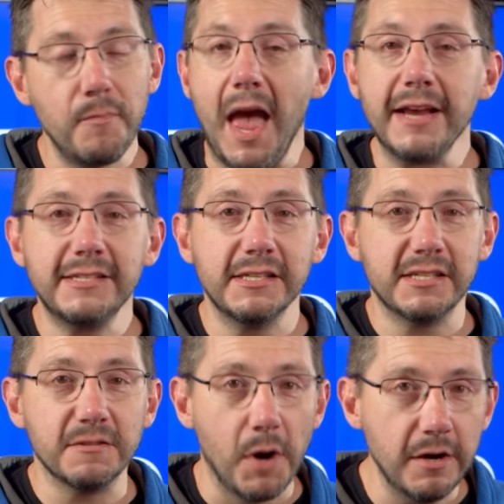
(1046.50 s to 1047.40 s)
Max is
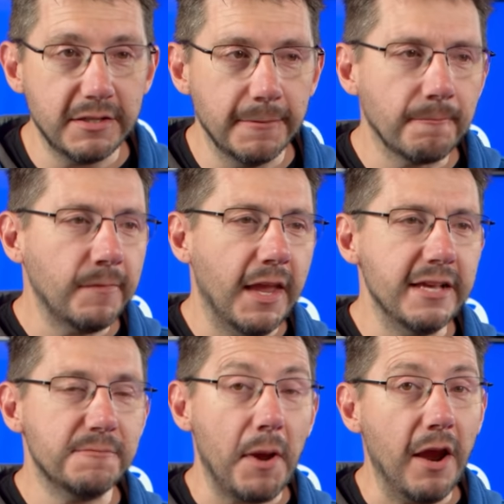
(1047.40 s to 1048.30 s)
smart,
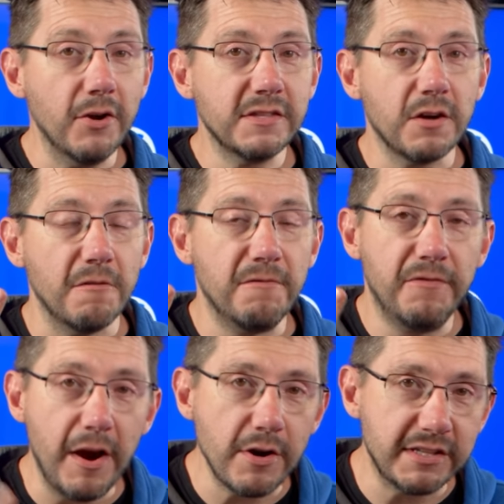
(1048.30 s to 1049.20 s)
his parents are
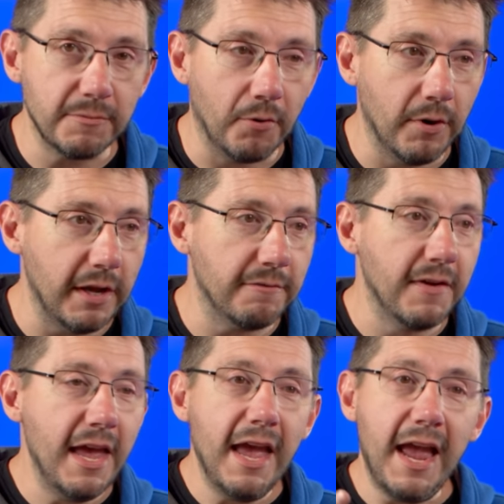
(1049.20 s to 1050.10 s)
very supportive,
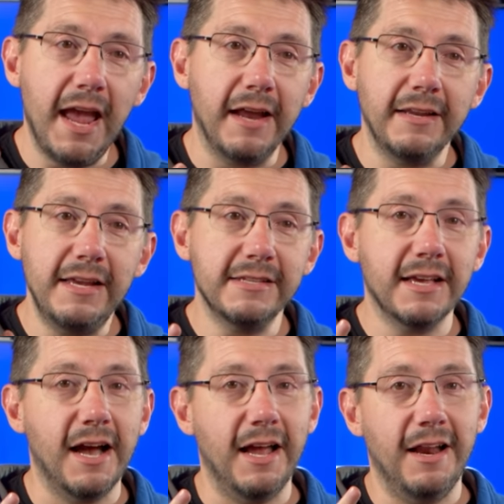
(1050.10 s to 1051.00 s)
and he's
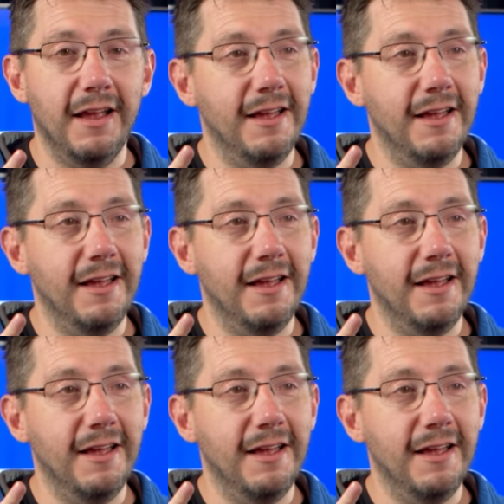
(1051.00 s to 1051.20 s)
got